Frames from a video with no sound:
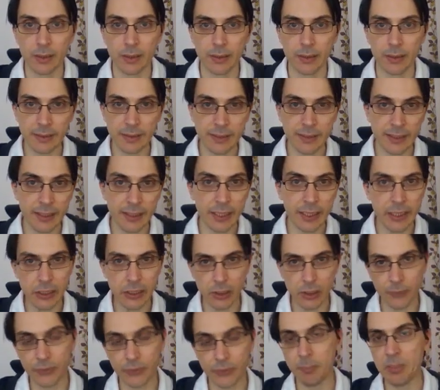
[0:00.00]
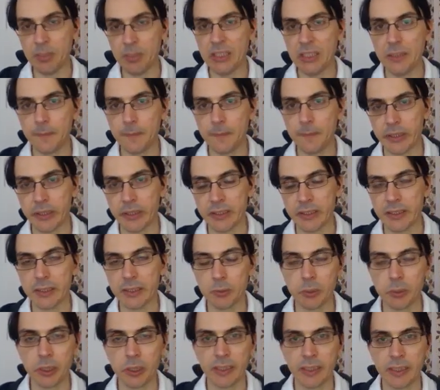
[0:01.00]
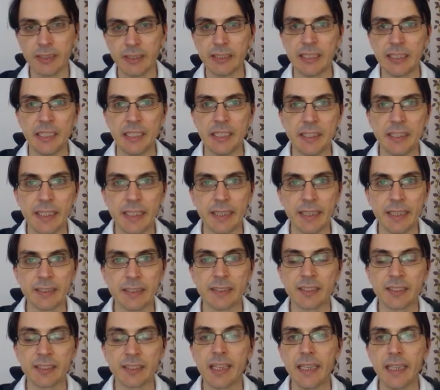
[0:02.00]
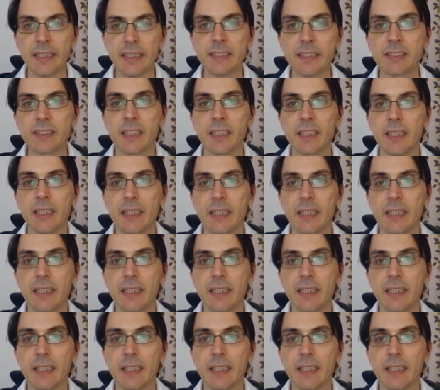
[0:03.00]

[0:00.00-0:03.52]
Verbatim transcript: In the case of the mean, for instance, we're gonna see in the next slides,